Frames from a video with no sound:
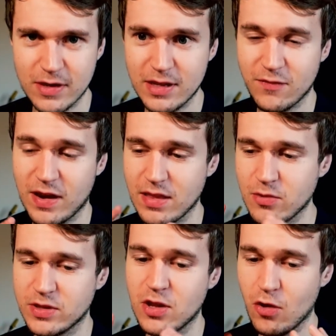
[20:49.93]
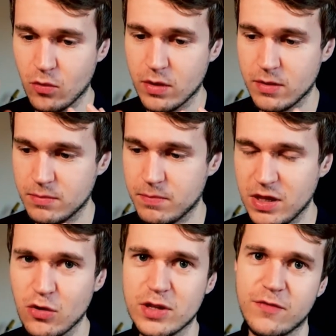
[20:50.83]
the fact that there is no
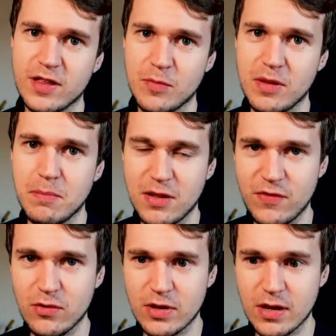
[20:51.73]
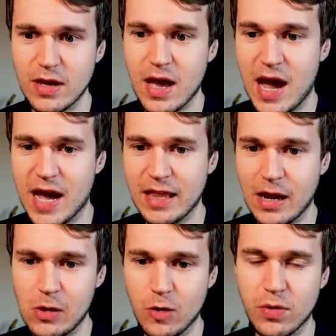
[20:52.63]
pure defensive midfielder at that
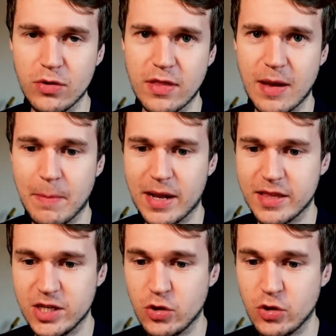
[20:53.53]
club other than Matic,